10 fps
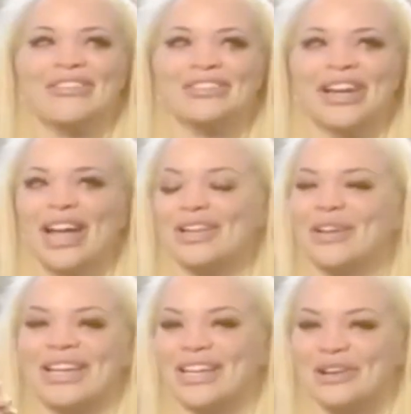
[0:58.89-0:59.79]
controversy
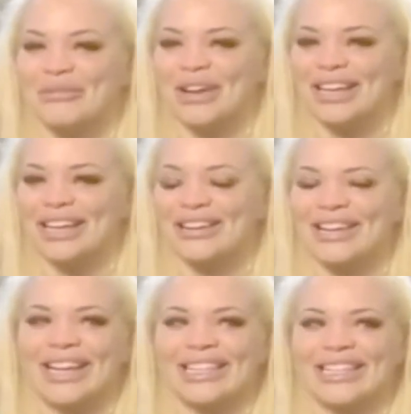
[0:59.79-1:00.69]
stay out of trouble for
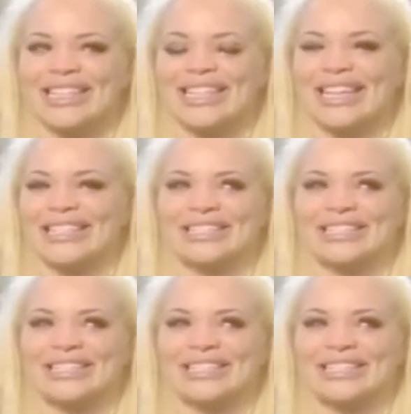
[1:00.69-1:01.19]
so long?